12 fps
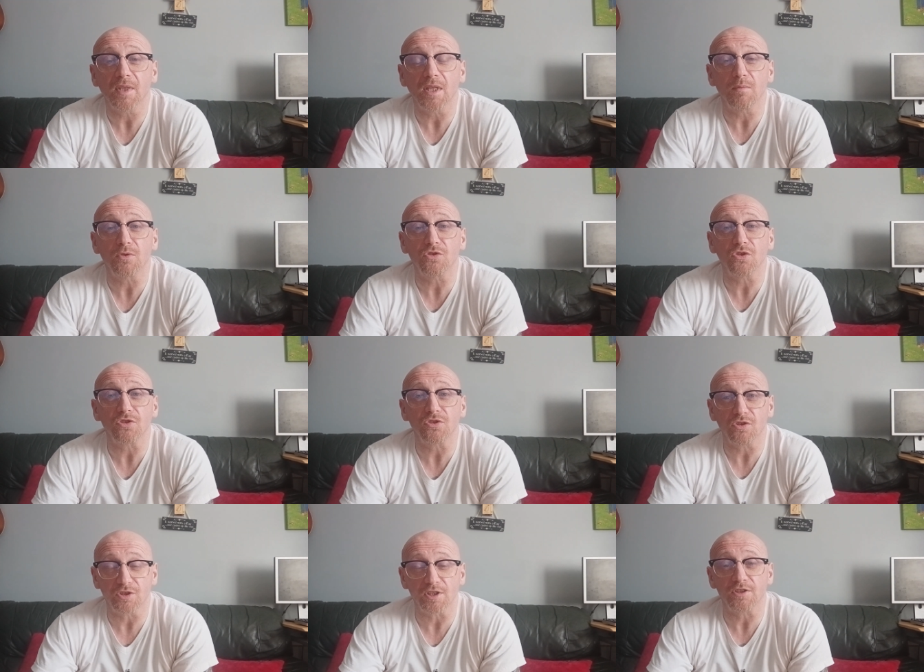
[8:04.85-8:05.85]
It was just,
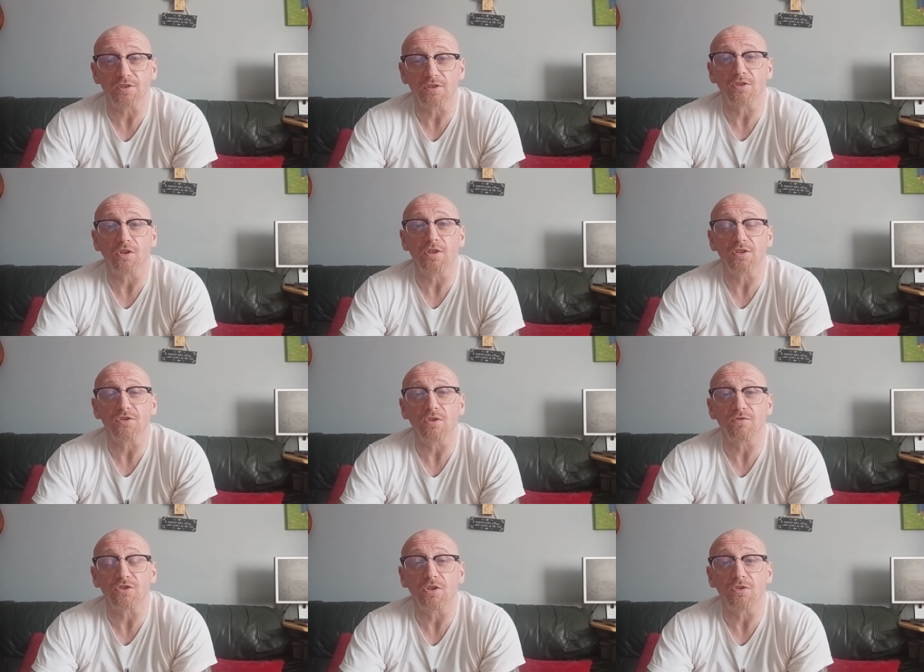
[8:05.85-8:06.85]
this is the kind of
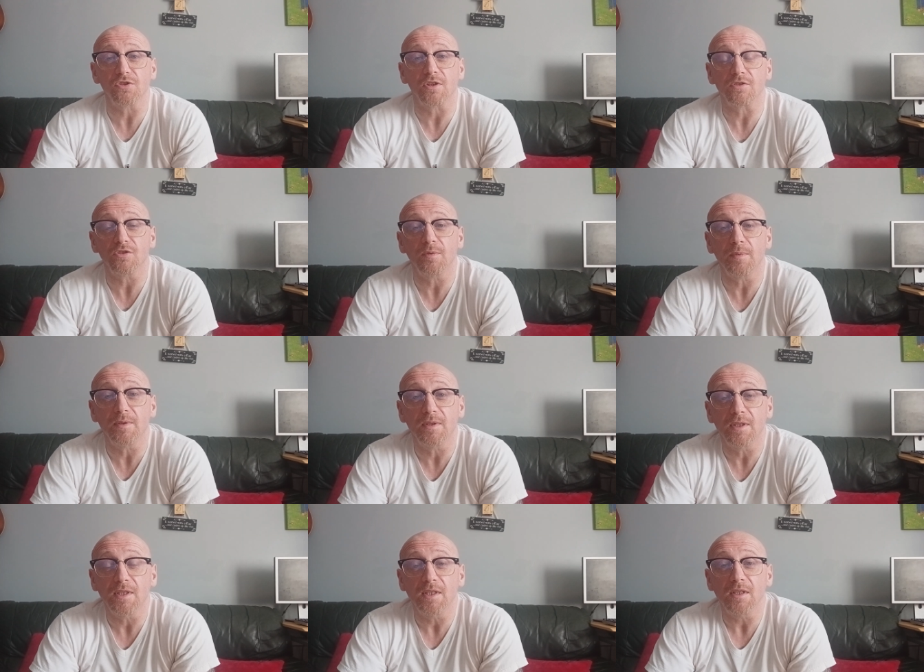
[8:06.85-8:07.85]
stuff she does, like, do you know what I mean?
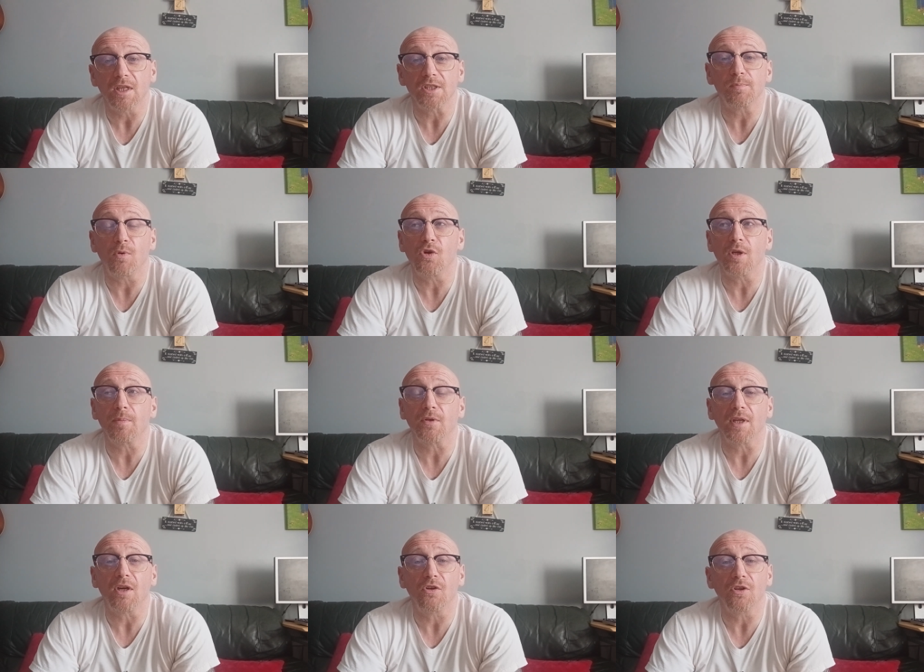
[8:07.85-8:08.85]
I spoke about
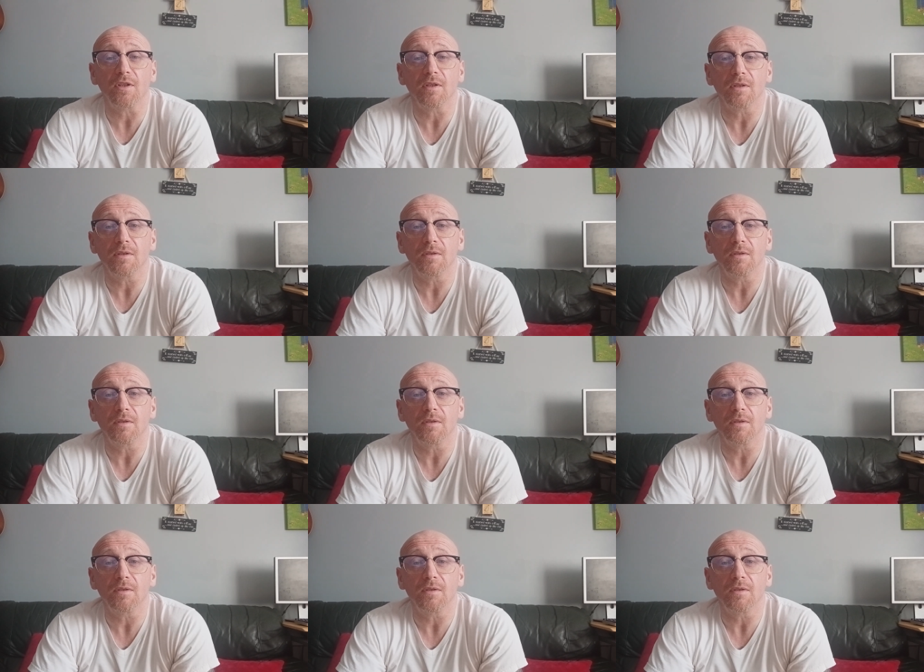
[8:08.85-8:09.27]
that when